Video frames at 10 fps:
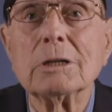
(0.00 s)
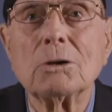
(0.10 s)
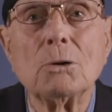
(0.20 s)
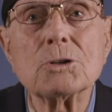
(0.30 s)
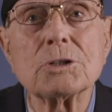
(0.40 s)

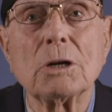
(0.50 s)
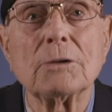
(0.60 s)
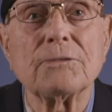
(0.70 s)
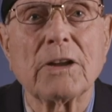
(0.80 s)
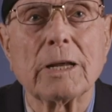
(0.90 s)
Gold
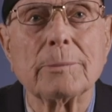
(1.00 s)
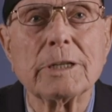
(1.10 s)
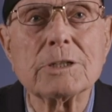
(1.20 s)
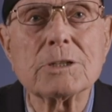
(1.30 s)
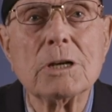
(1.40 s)
Star
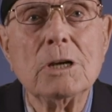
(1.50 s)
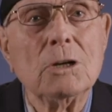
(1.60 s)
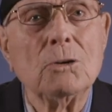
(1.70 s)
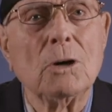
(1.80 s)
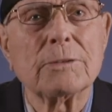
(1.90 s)
families
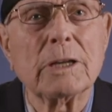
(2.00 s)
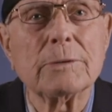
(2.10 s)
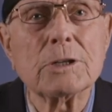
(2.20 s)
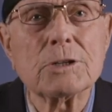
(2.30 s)
who have given